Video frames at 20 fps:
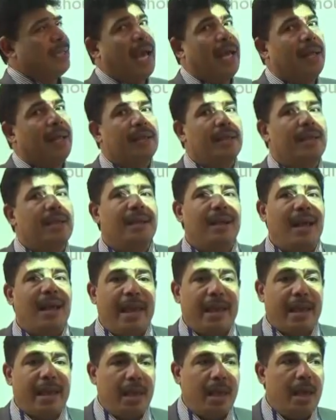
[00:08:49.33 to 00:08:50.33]
and they
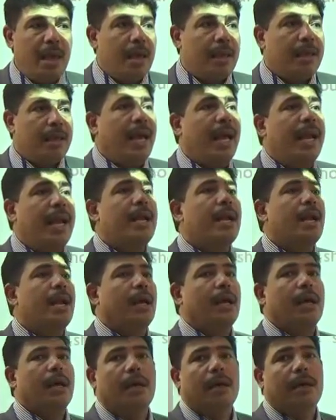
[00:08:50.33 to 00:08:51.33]
like that